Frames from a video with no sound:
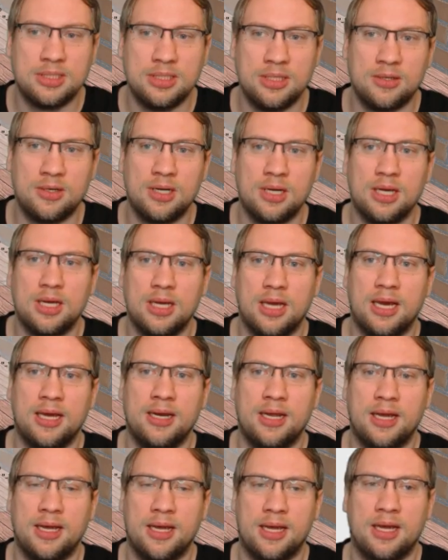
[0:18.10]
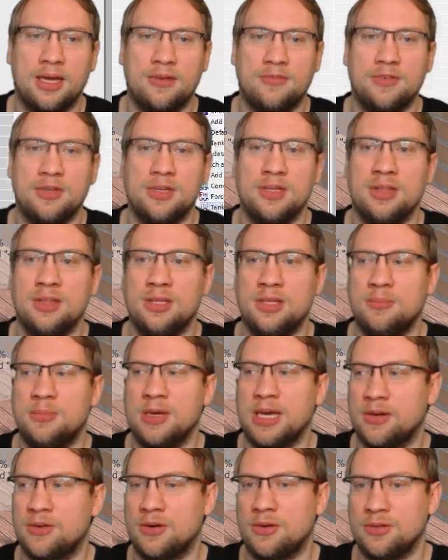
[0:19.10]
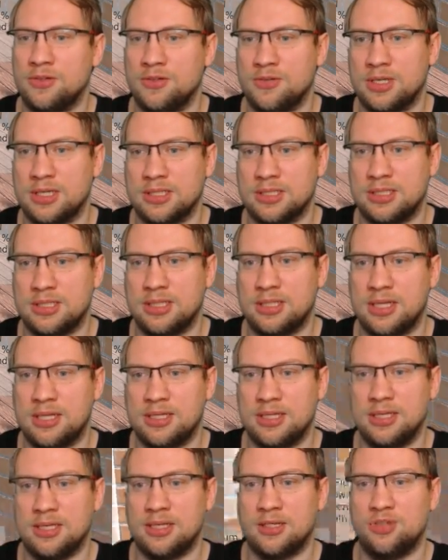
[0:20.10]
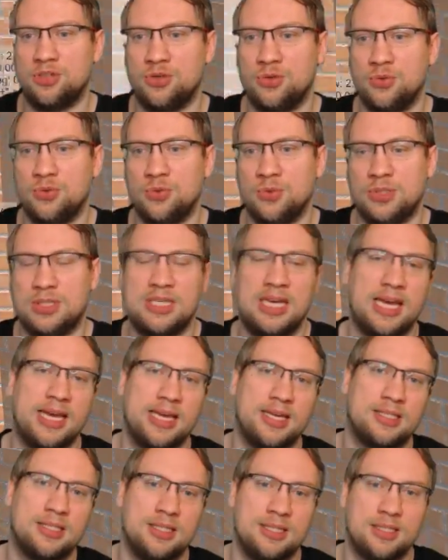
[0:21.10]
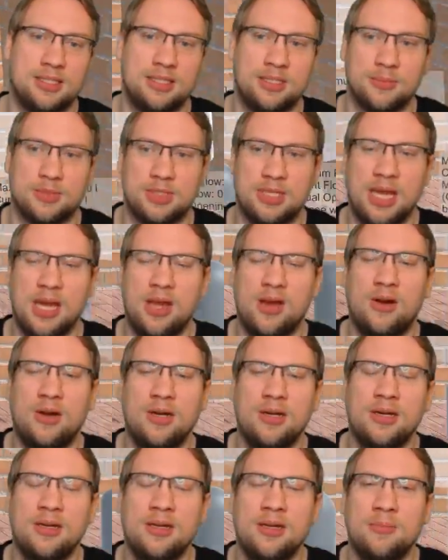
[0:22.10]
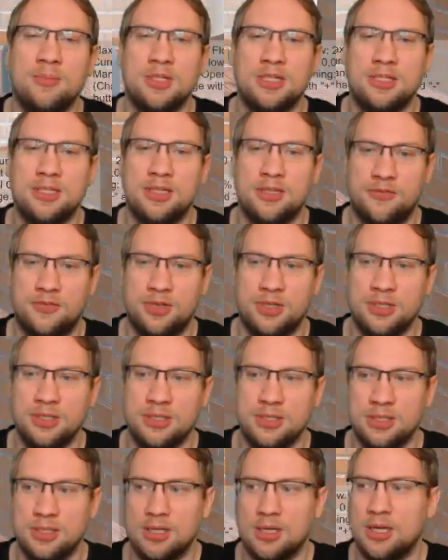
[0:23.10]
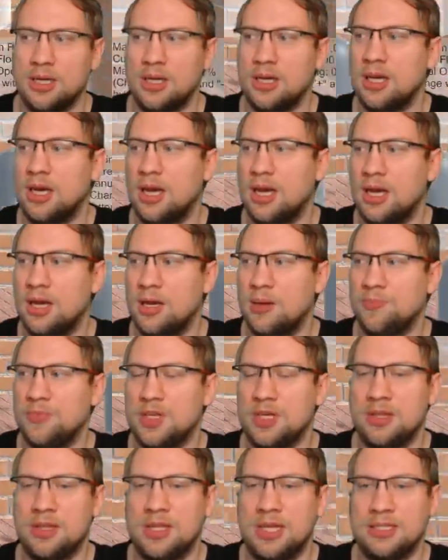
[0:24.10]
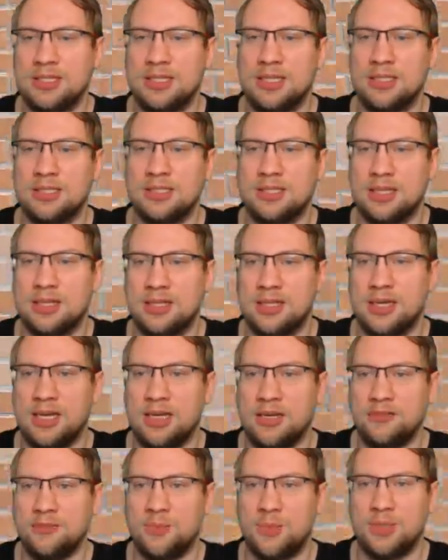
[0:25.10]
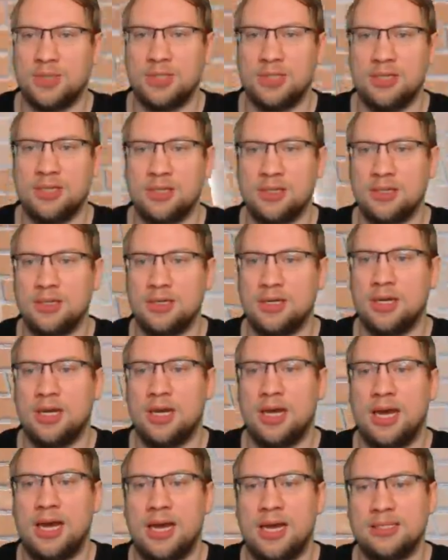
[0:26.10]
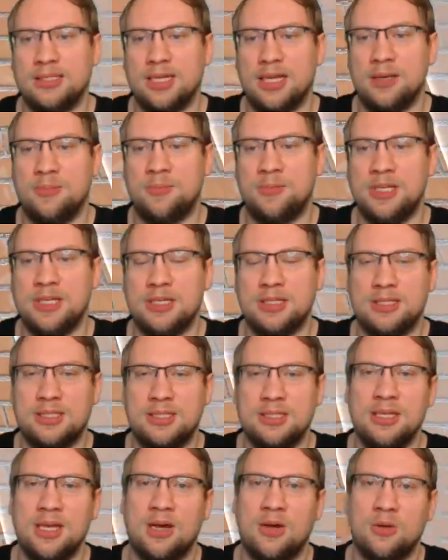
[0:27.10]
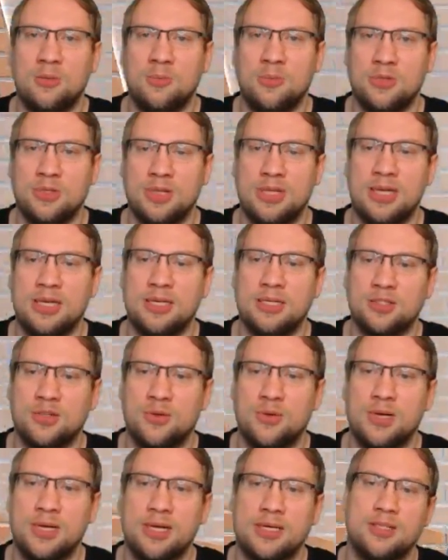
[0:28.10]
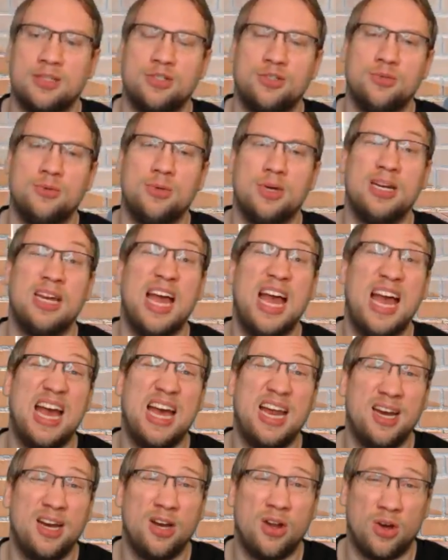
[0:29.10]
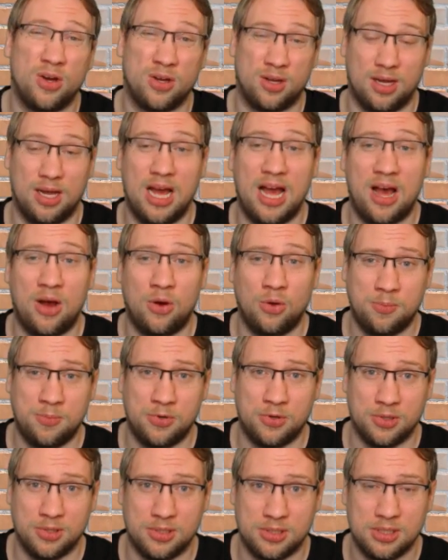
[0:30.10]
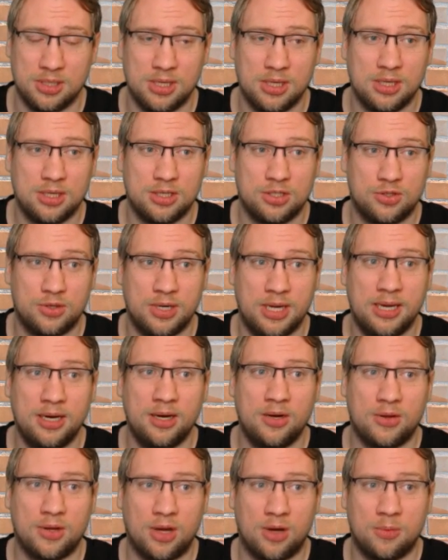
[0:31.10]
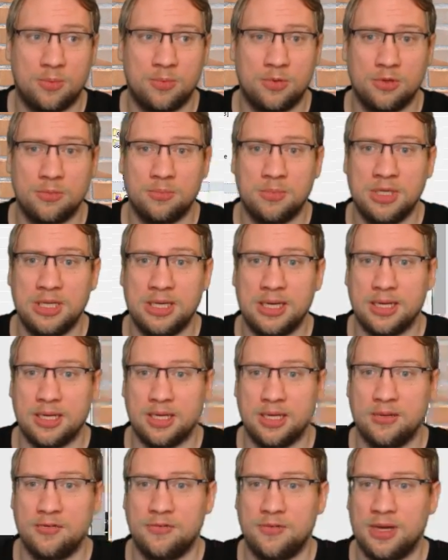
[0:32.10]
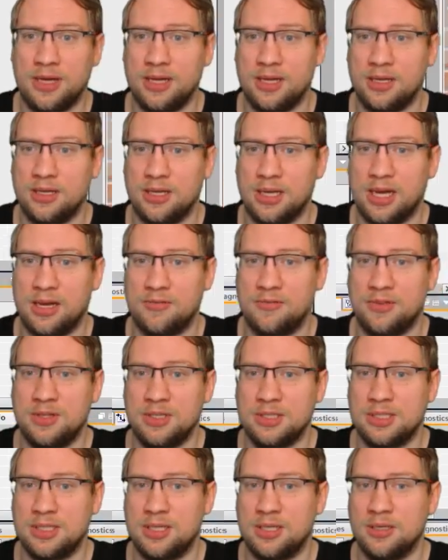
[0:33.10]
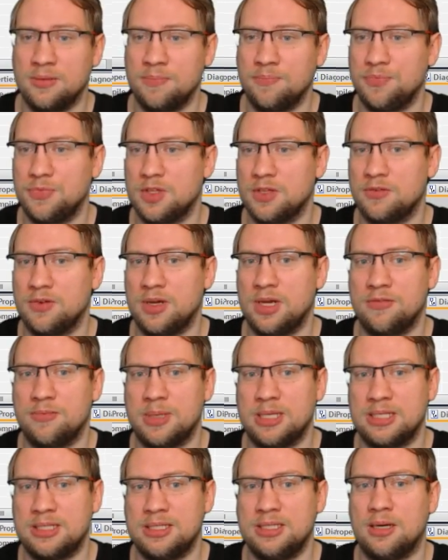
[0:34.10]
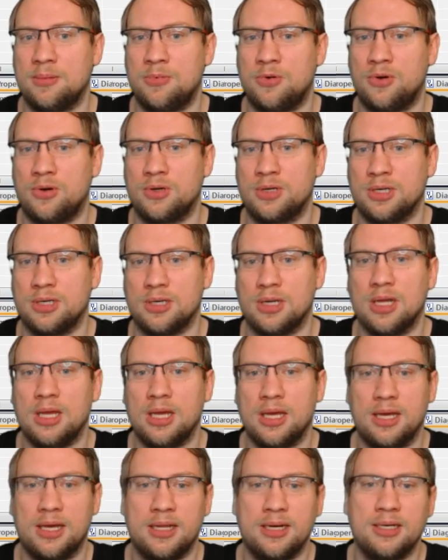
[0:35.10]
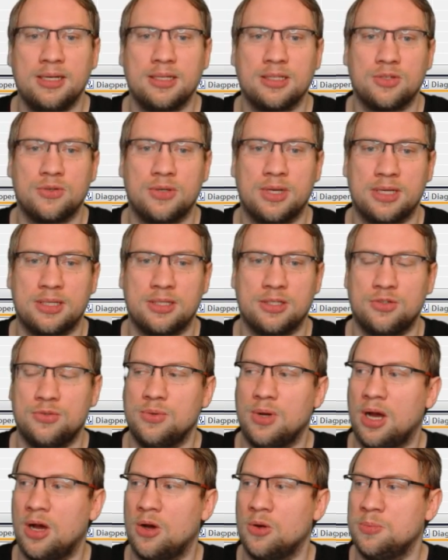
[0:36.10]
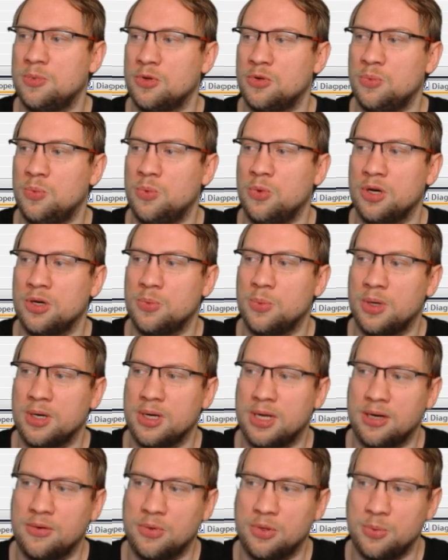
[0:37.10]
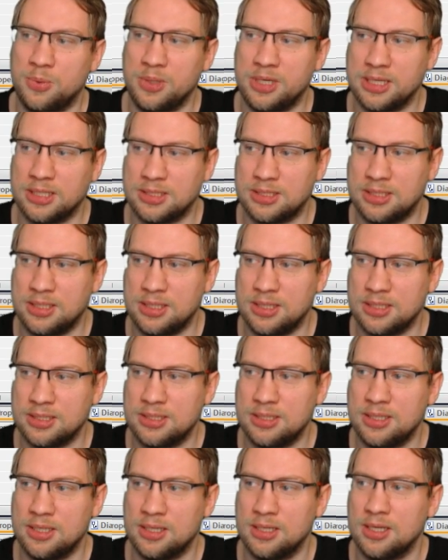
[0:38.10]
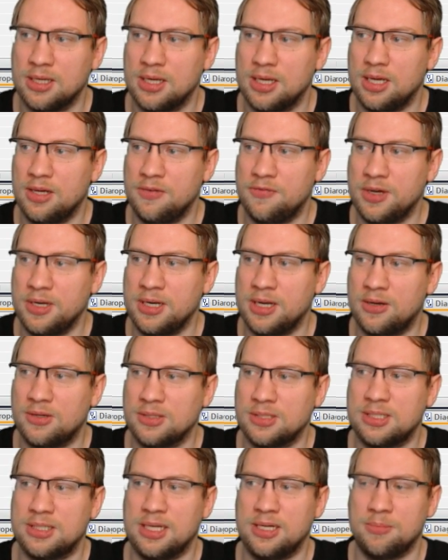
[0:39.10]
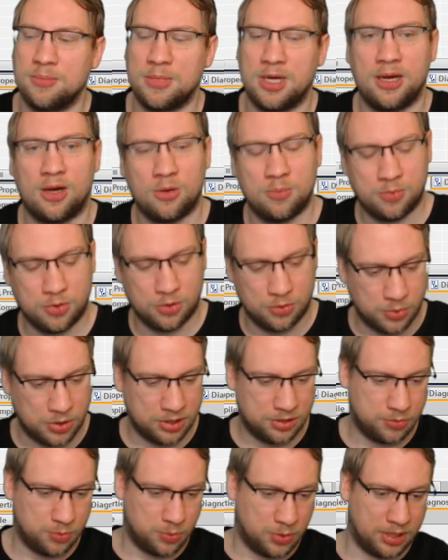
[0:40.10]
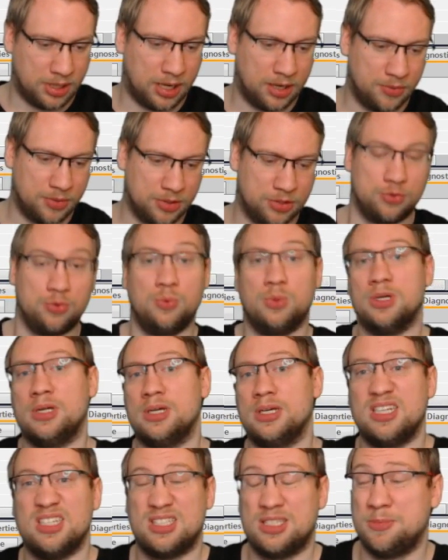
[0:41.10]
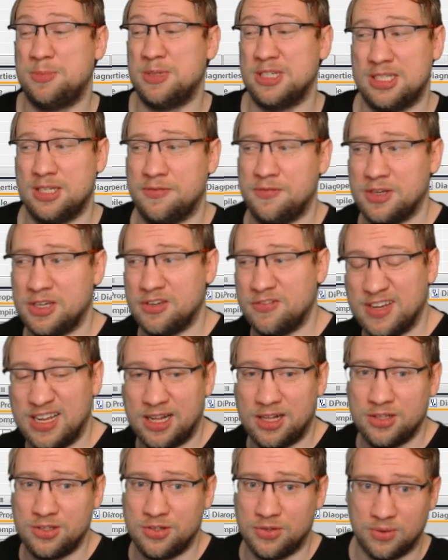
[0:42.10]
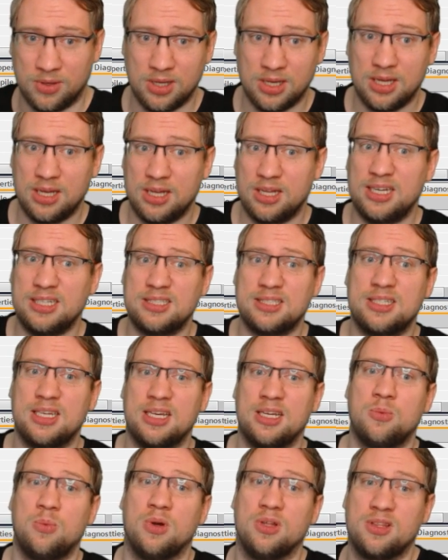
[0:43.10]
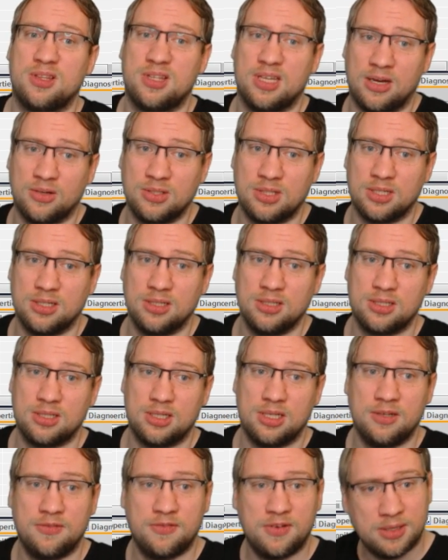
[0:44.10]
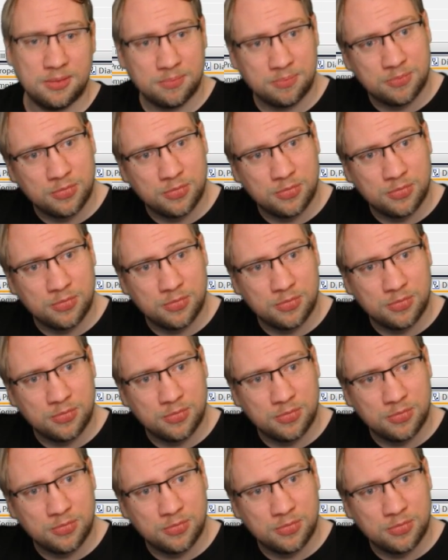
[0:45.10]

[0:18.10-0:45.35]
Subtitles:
here, and I have in the background, you can see that here, two tank systems. They are a little bit different in that sense that the left one here has a PLC output that is connected to an analog output. So an analog output, meaning if I have this here, if I have my TIA portal and it is connected to output word 100, we can see this here. If I now set my output word 100 to a specific value, let's take 1000. If I